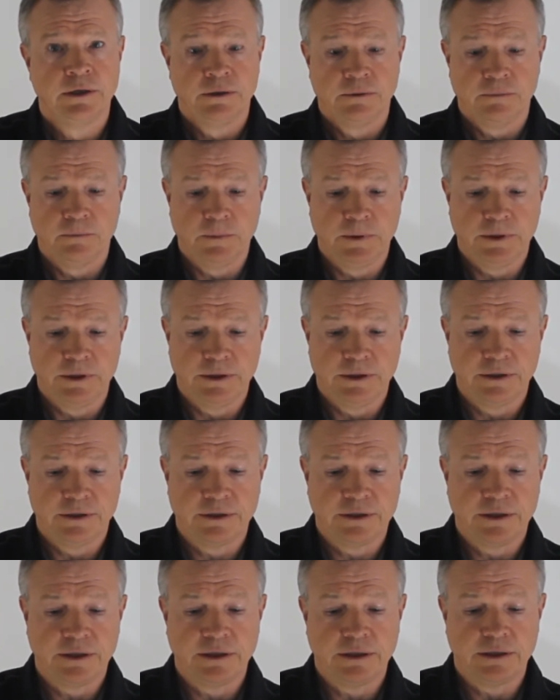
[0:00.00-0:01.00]
with
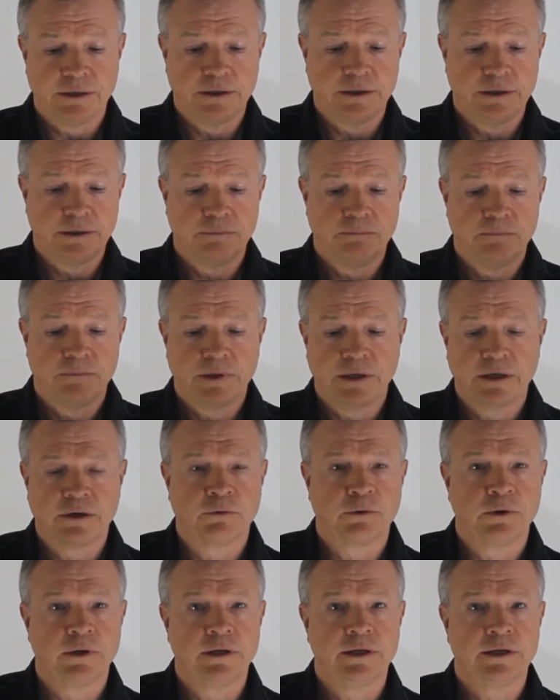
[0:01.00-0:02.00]
a
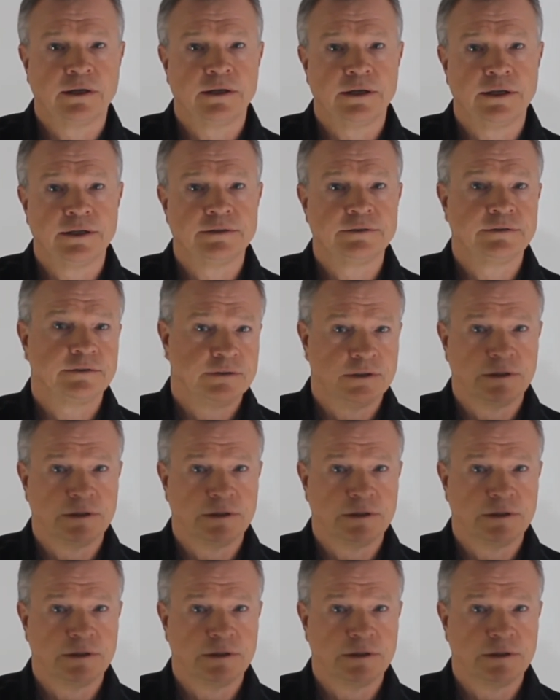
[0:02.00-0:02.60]
acrylic lens.